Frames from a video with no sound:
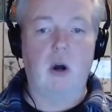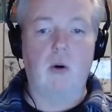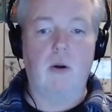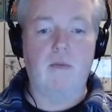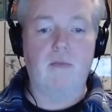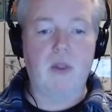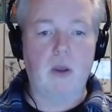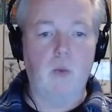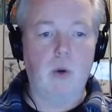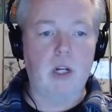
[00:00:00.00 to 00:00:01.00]
So
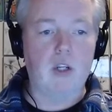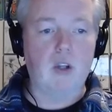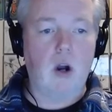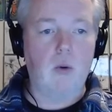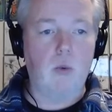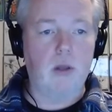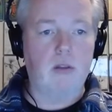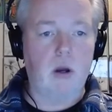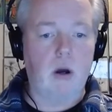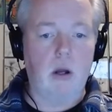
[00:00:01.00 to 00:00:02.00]
we're going to start
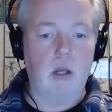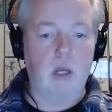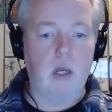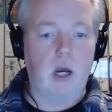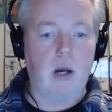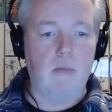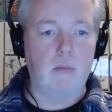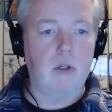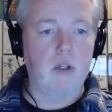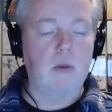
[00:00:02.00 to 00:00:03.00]
with,
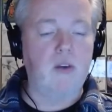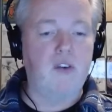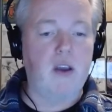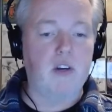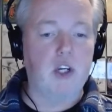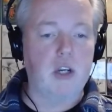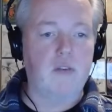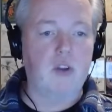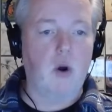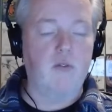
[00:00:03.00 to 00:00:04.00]
do me a favor,
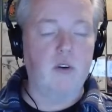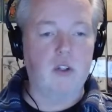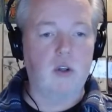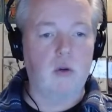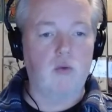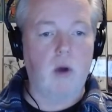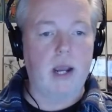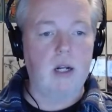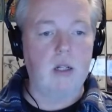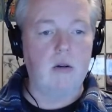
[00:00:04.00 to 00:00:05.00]
shift over to the
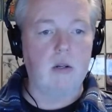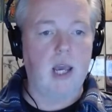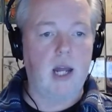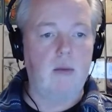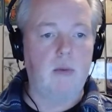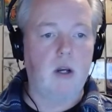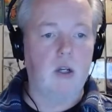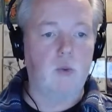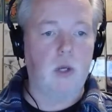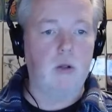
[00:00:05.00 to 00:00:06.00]
right a little, Kenny,
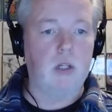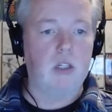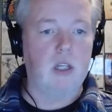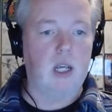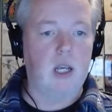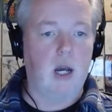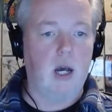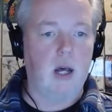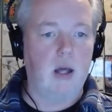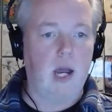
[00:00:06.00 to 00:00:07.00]
because we only see,
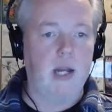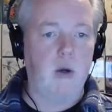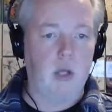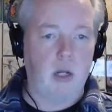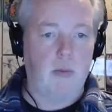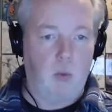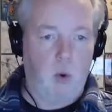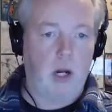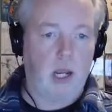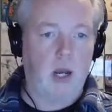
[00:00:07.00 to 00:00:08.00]
I know you're going to be
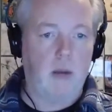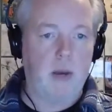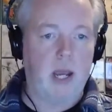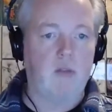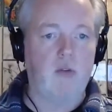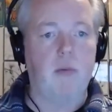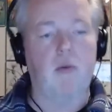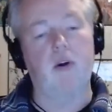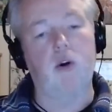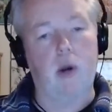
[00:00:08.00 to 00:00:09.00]
working on Panthro,
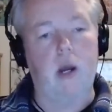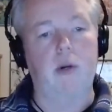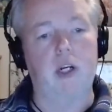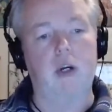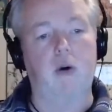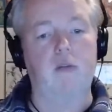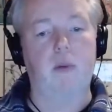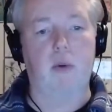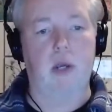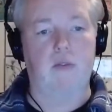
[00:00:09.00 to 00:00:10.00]
but real quick, I want to show
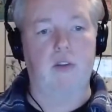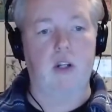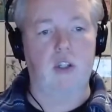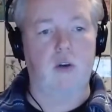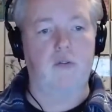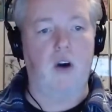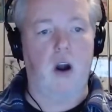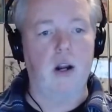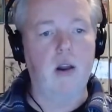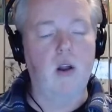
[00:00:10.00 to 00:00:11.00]
everybody what you've done so
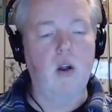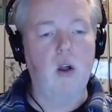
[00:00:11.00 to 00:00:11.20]
far.